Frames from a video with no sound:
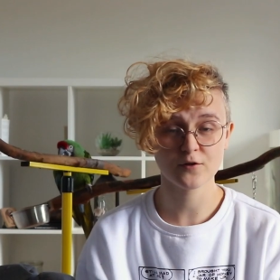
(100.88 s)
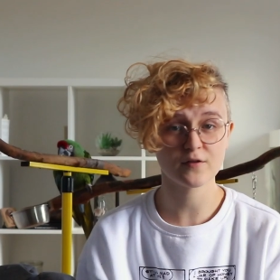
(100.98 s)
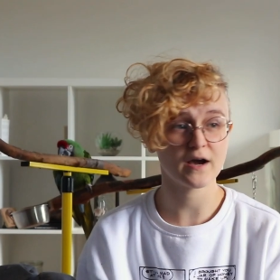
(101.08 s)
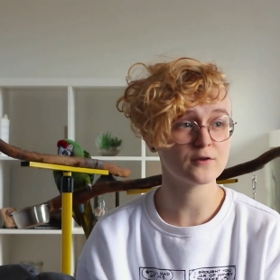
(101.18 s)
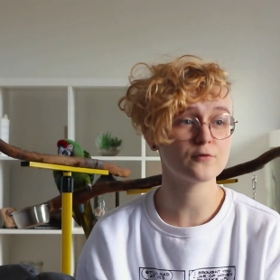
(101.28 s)

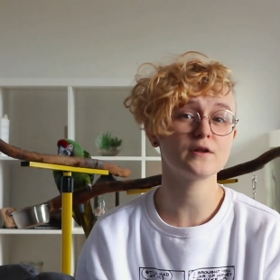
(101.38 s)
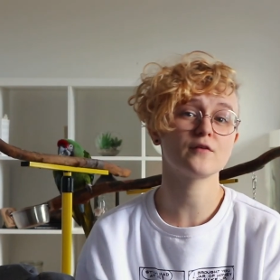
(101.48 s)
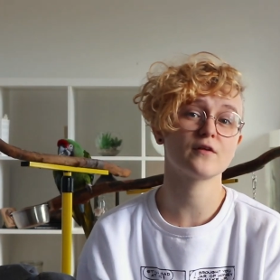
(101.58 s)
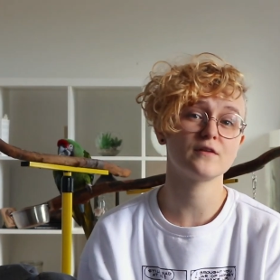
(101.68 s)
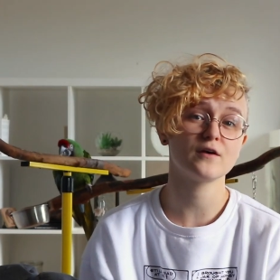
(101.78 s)
Honestly, I know
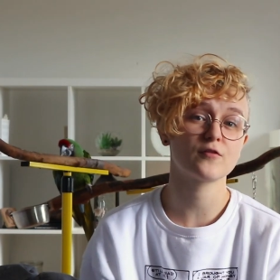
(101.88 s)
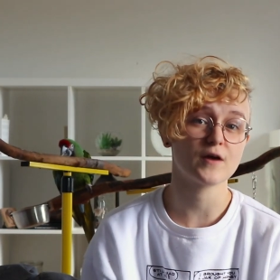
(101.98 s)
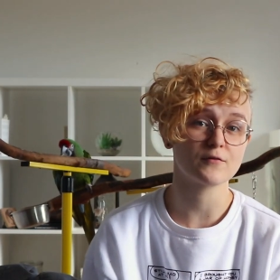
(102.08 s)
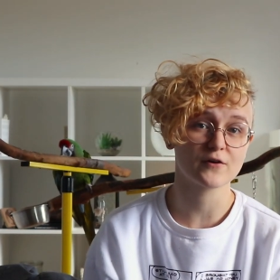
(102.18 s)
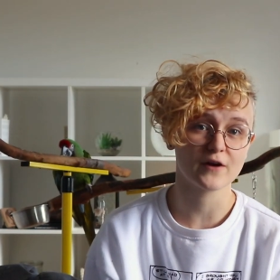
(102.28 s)
these ideas
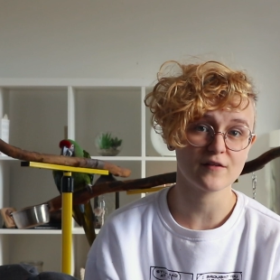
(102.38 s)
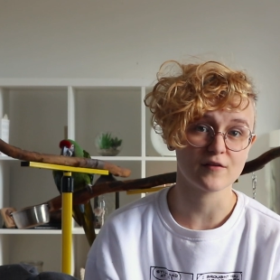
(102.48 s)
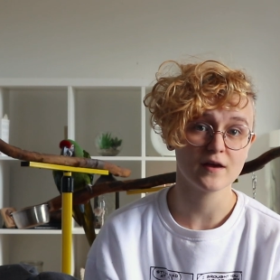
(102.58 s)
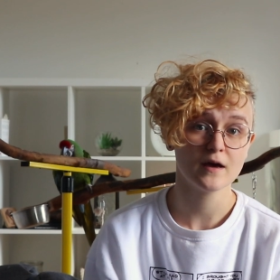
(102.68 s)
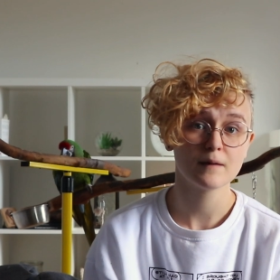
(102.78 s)
sound
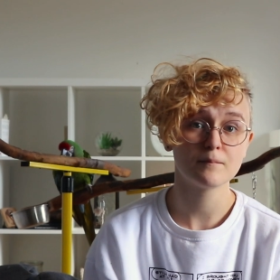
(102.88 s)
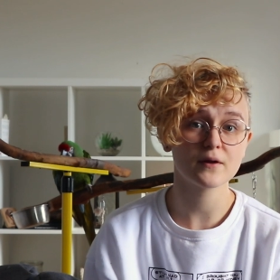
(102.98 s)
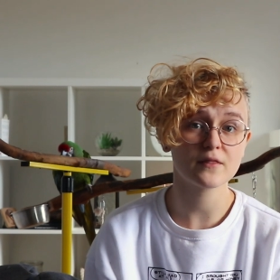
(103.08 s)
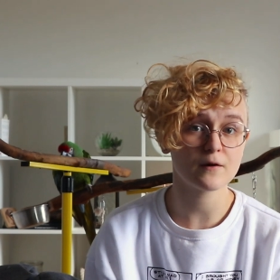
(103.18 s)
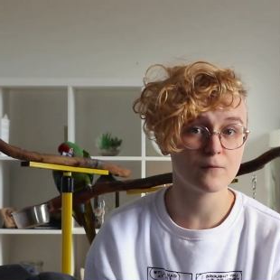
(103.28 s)
crazy,
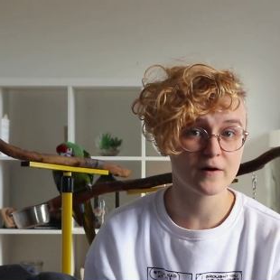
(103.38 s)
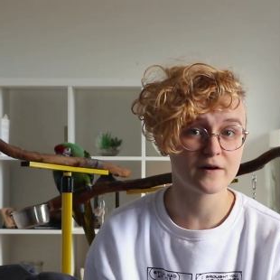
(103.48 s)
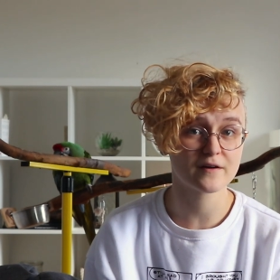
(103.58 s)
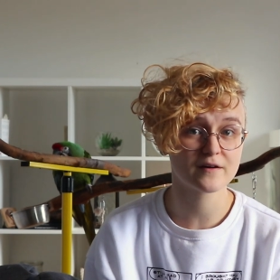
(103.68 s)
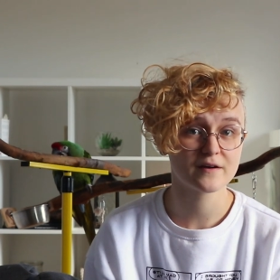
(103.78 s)
but they
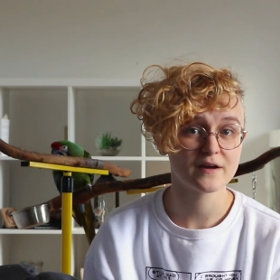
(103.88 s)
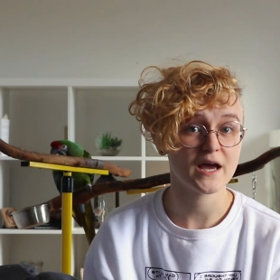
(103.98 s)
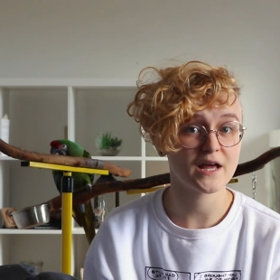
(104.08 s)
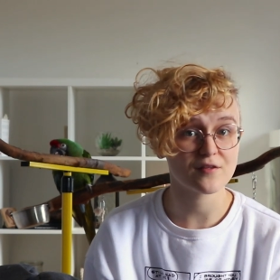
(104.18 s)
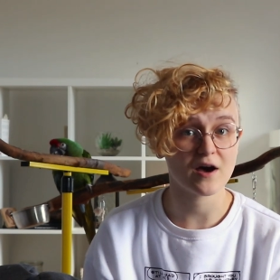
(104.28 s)
work.
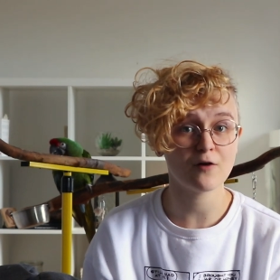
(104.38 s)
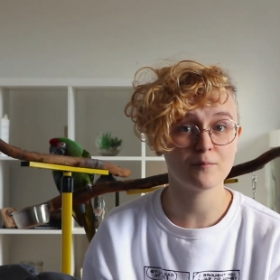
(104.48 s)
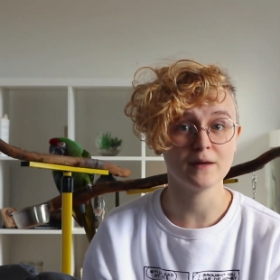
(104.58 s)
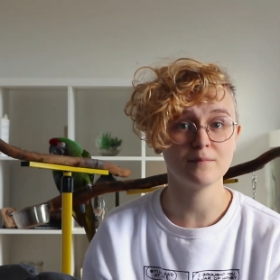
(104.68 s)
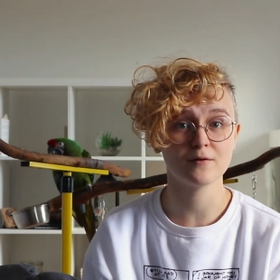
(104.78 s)
It's
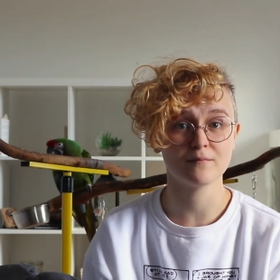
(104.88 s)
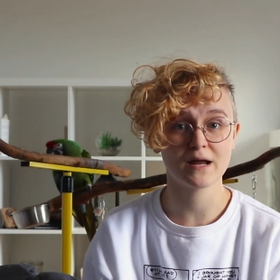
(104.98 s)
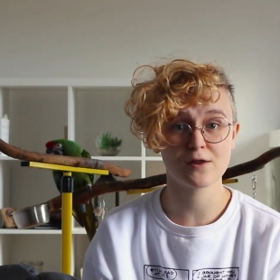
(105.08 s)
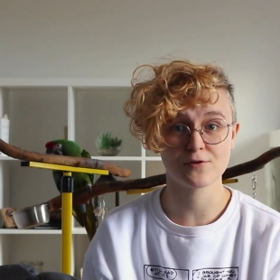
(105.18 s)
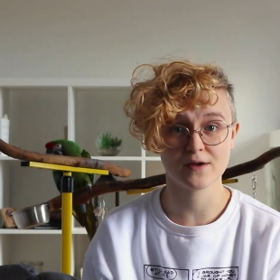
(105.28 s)
how people
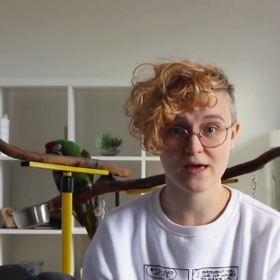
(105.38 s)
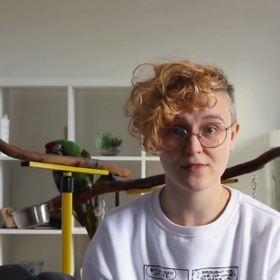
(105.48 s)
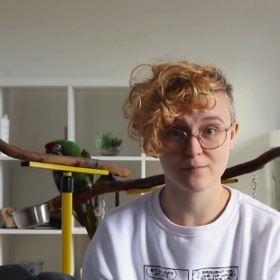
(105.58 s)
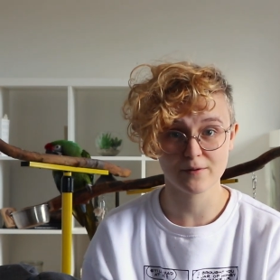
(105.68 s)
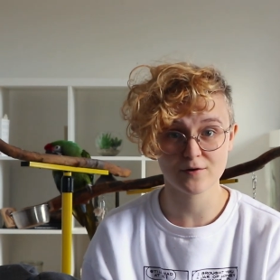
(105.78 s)
manage to
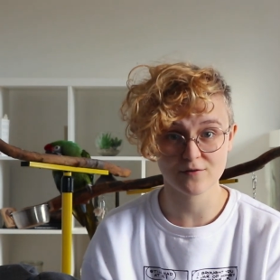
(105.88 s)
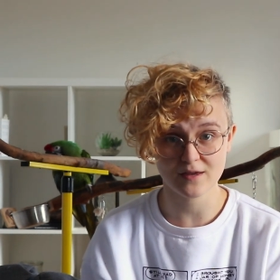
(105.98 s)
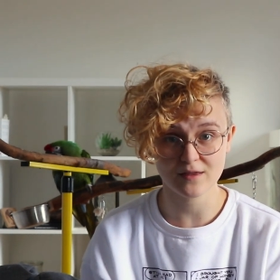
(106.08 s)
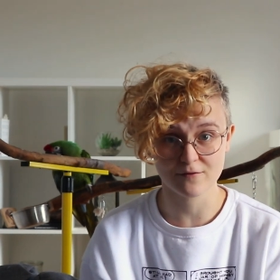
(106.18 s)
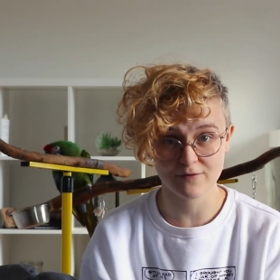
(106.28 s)
get their birds
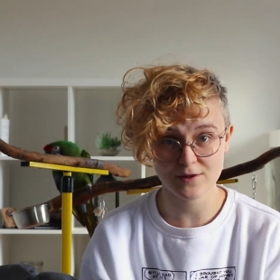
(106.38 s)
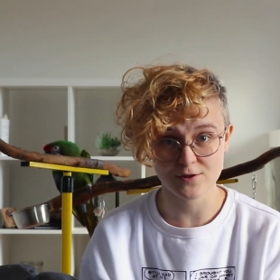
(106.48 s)
to eat their